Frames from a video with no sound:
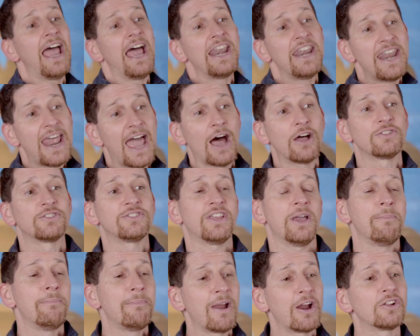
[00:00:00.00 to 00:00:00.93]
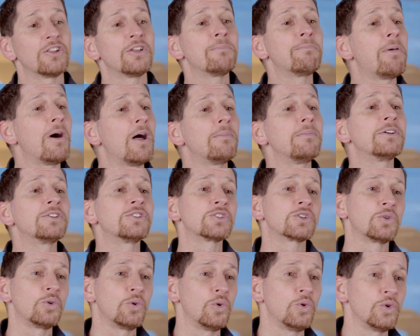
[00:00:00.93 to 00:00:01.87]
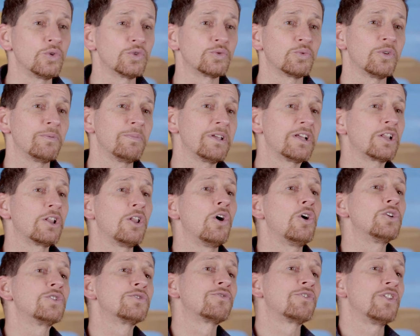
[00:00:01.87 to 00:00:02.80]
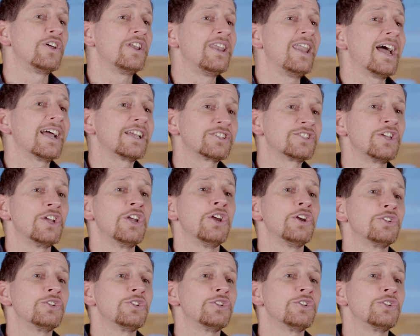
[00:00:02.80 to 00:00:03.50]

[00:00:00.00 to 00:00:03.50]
announced that Maryland public schools would be closed for the next